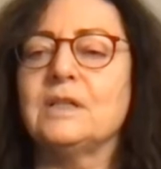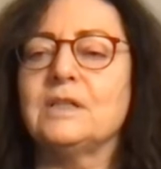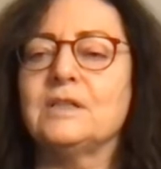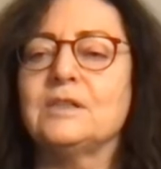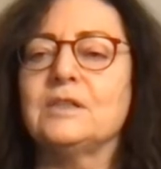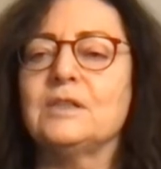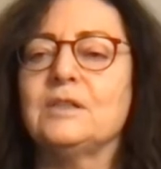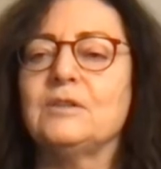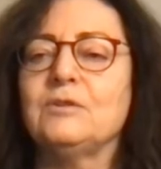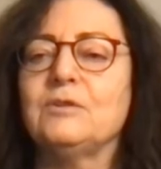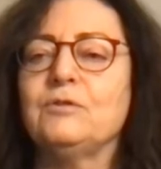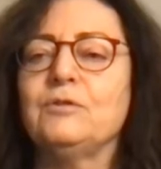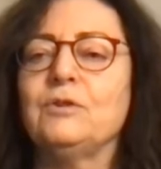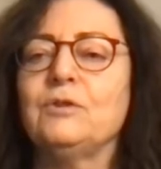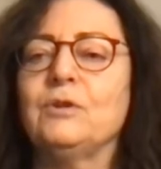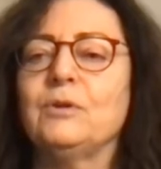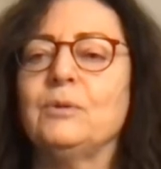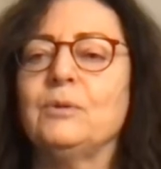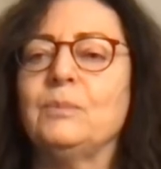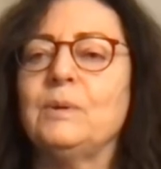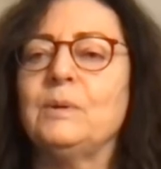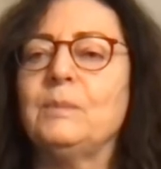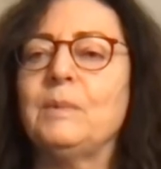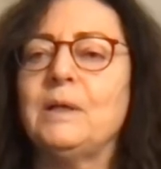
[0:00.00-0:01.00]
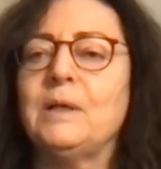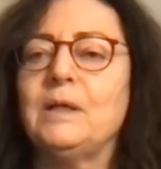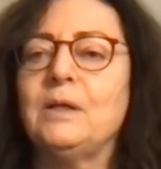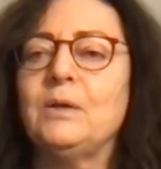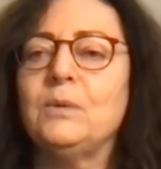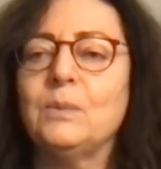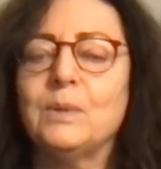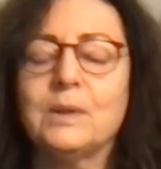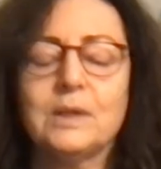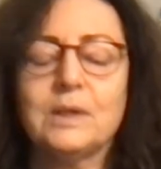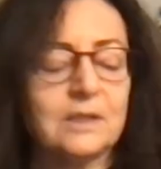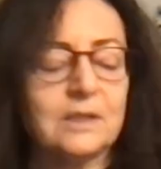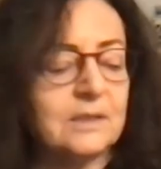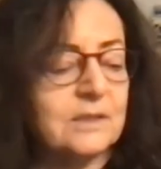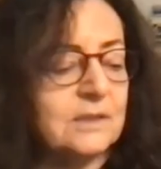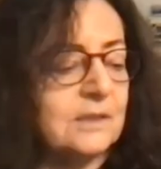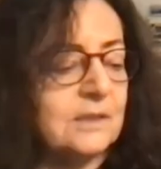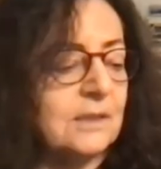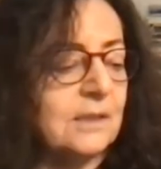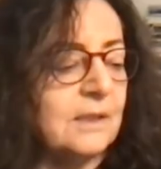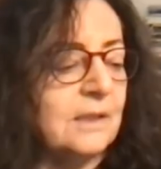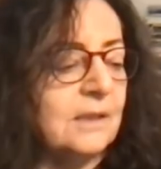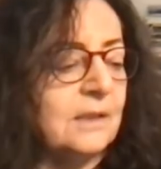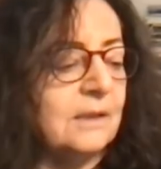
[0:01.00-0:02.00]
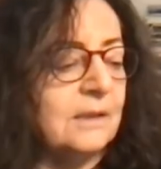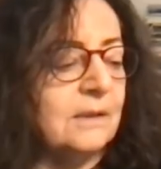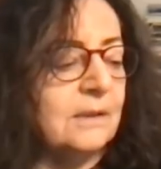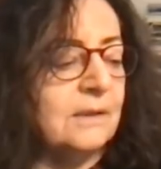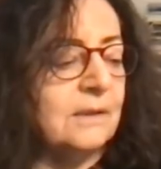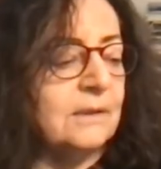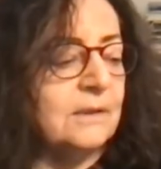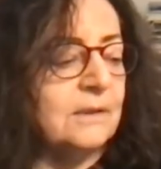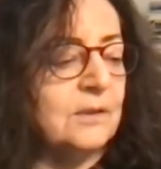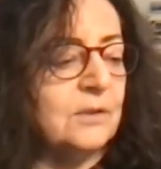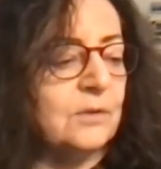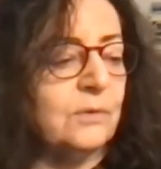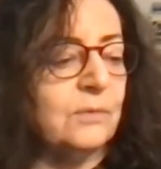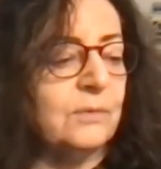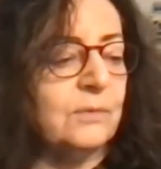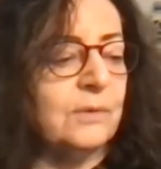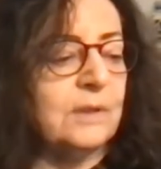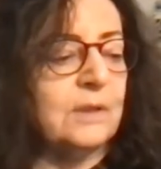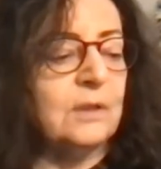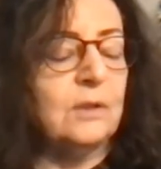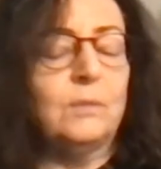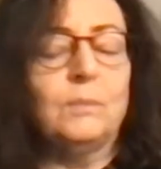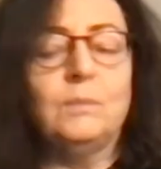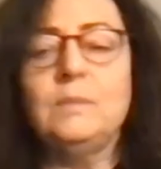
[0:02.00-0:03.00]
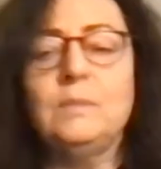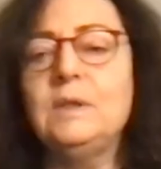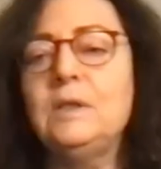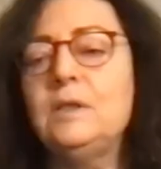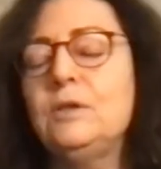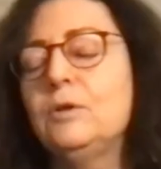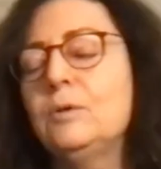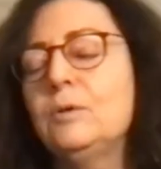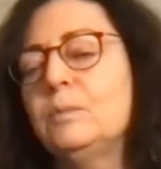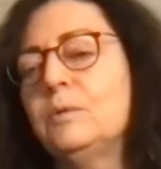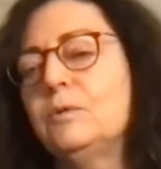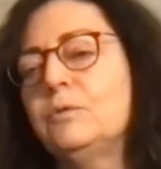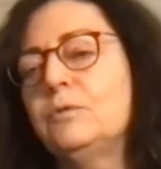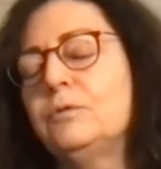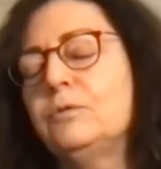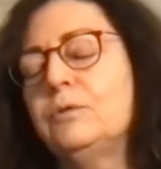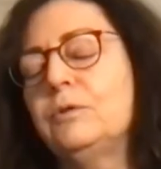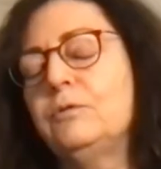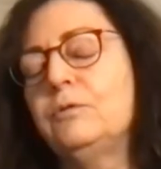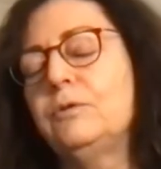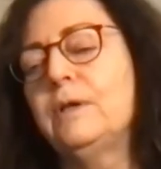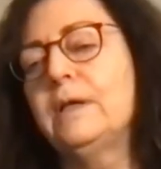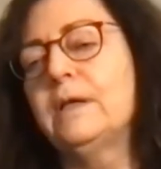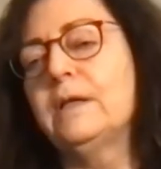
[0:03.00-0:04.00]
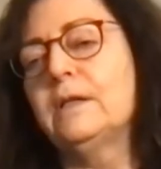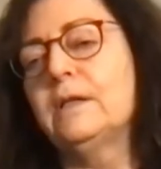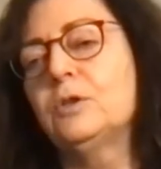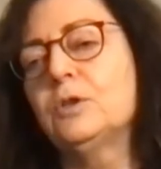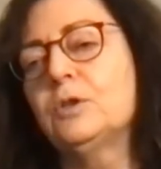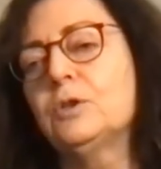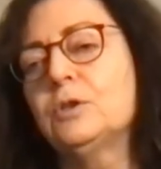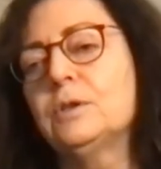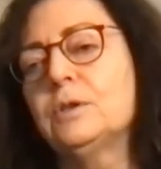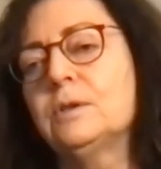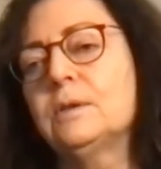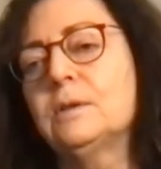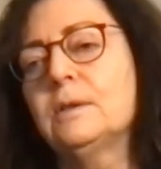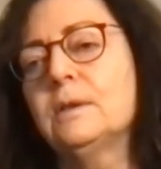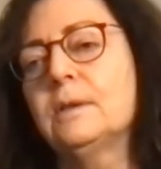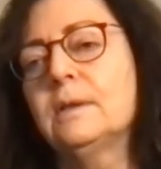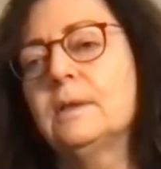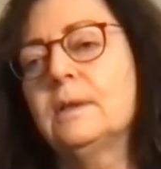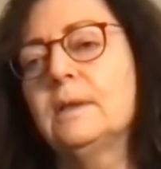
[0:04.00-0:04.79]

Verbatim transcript: essay film, in many ways, uh, is already a medium of reflection.